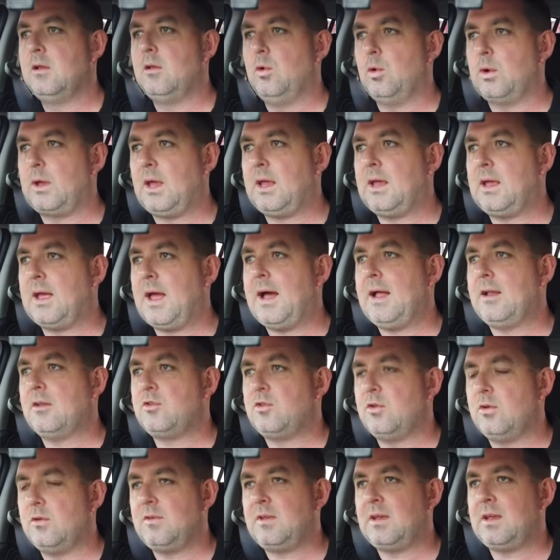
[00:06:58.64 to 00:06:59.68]
looking at
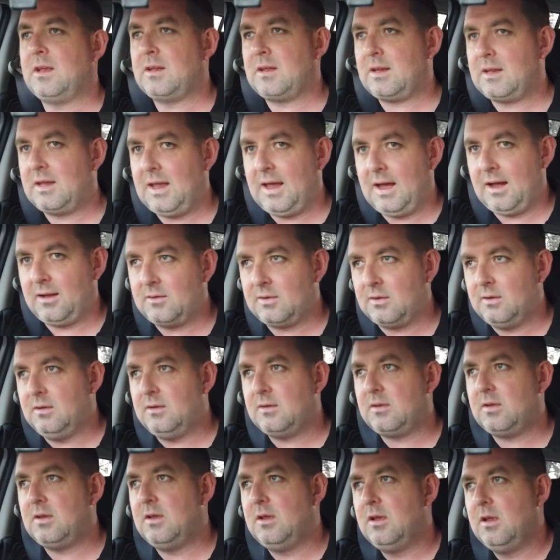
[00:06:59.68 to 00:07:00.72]
choosing an
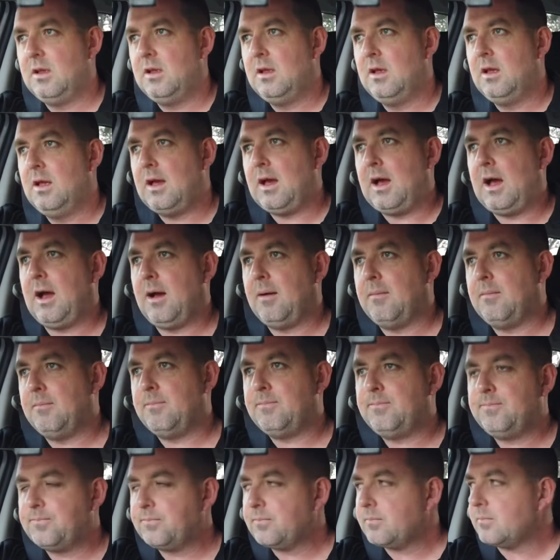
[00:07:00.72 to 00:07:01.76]
accountant,
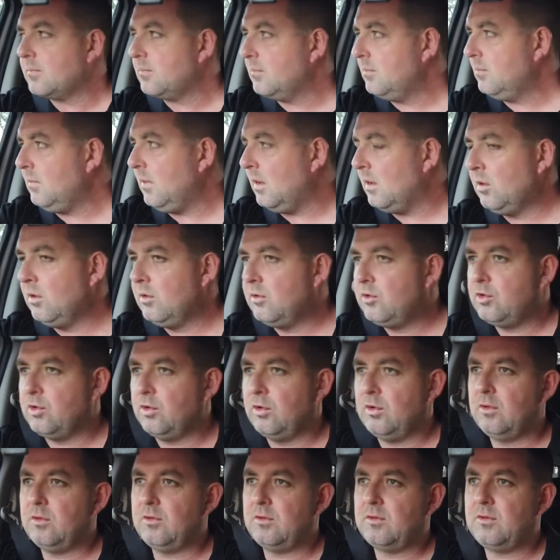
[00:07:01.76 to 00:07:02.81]
um, you
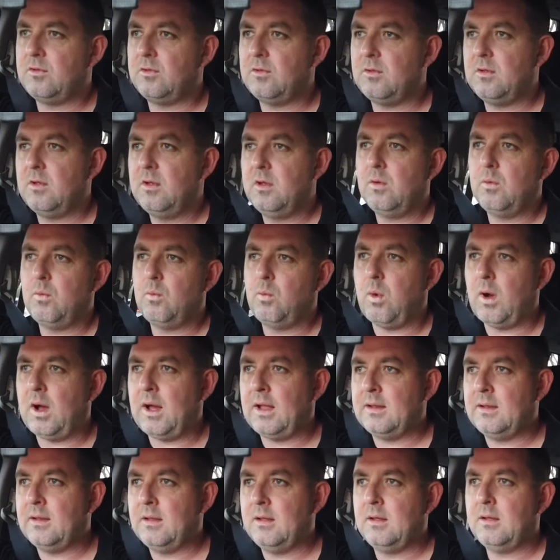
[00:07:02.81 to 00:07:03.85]
choose
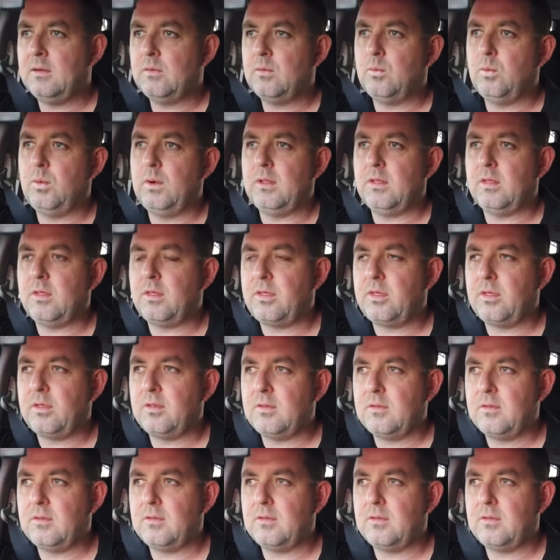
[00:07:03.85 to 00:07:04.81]
one with